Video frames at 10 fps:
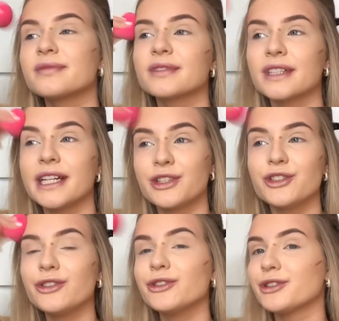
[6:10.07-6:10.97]
It doesn't
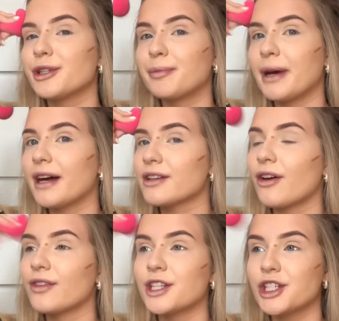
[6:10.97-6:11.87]
look too bad on
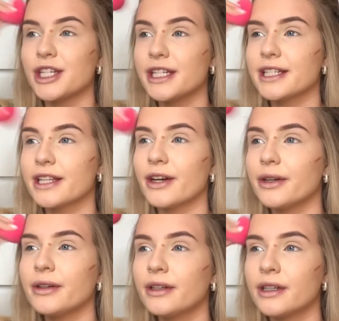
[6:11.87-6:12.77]
the cheeks though,
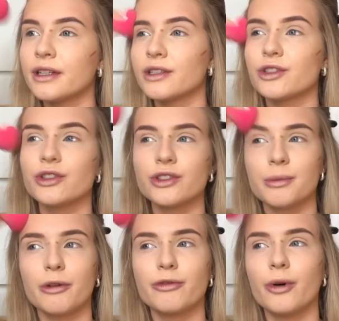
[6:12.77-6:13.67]
just on my
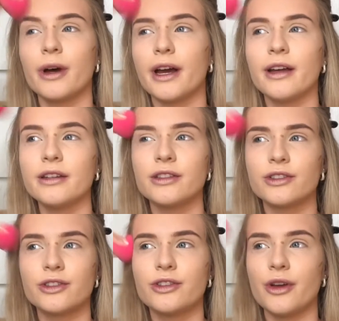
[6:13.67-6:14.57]
forehead. I
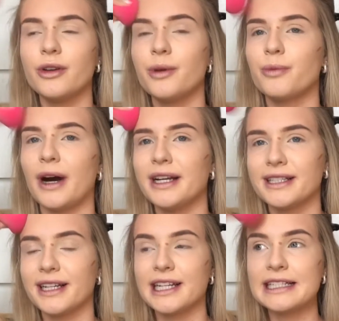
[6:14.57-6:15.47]
don't know why, it's
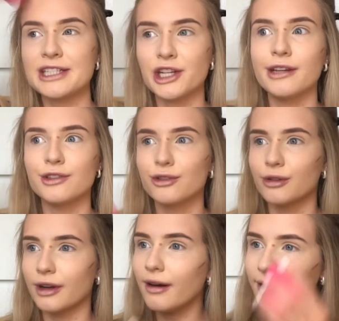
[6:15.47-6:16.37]
like it's changed
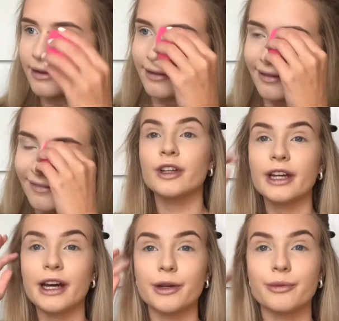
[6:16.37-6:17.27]
colour.
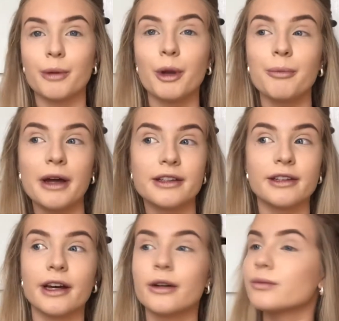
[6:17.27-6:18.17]
Okay, I'm not mad at
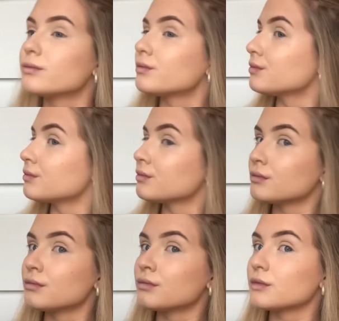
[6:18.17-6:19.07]
that.
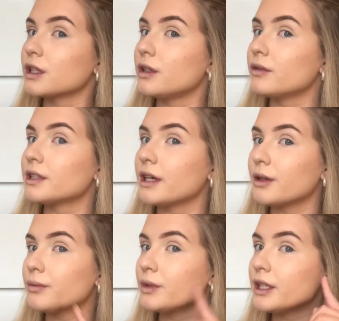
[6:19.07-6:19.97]
Can you even tell?
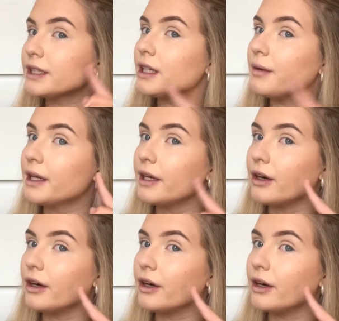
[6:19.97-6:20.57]
You can tell here.